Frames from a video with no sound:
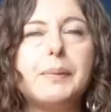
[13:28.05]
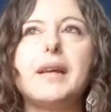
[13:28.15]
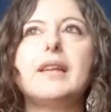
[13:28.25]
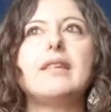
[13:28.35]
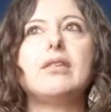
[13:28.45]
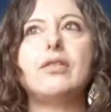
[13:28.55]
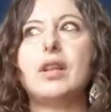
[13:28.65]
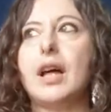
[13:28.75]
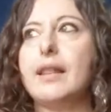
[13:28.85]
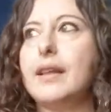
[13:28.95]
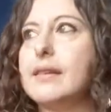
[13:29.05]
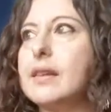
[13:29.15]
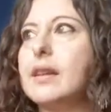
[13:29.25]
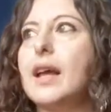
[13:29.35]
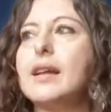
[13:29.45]
because there's a lot of things
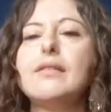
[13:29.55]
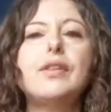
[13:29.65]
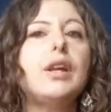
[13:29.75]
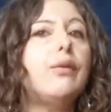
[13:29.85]
collectively,